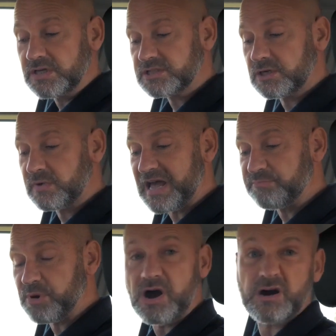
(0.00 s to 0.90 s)
So we
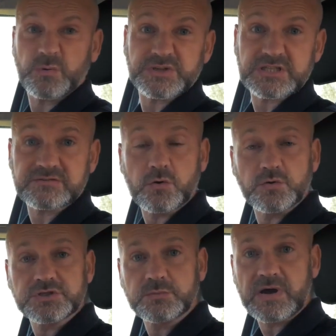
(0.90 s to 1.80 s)
have park, which is of
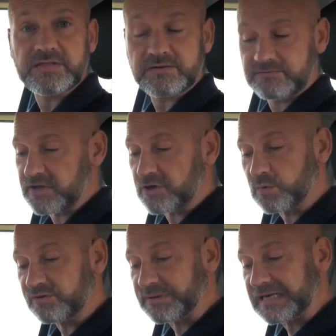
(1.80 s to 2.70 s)
course where the vehicle
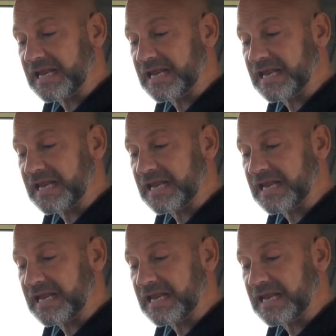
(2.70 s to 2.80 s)
will have been